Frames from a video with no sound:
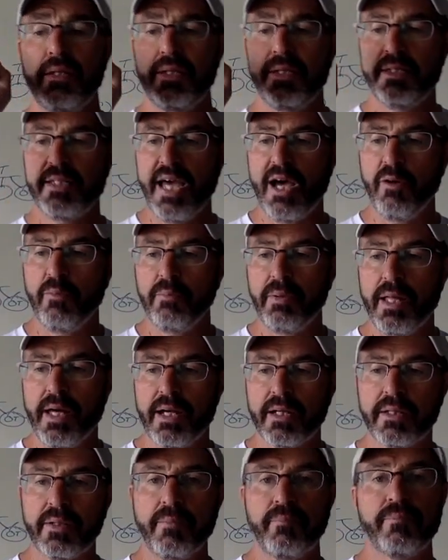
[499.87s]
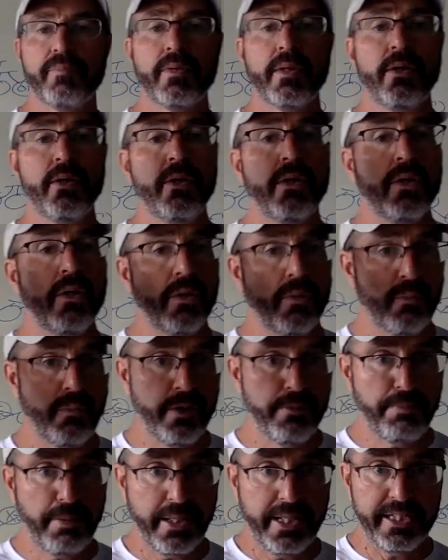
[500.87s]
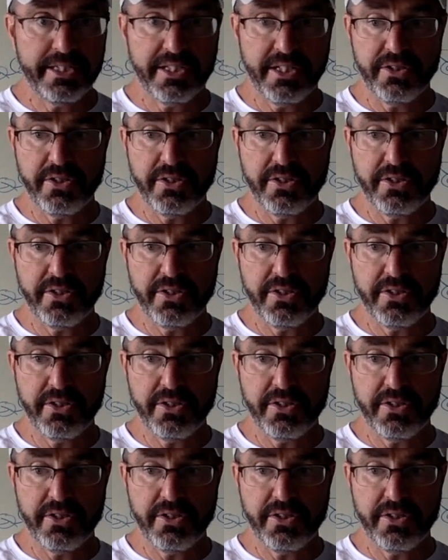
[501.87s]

down block, replace and